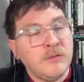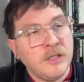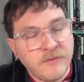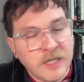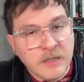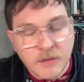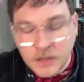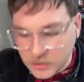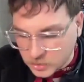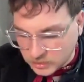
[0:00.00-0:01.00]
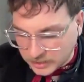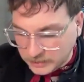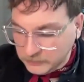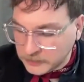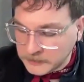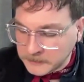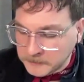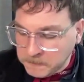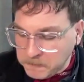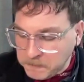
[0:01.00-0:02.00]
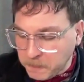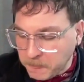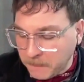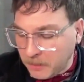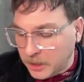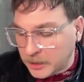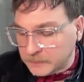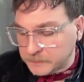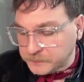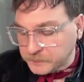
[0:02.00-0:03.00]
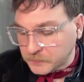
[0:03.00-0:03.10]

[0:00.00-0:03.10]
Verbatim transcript: governing the country. Um,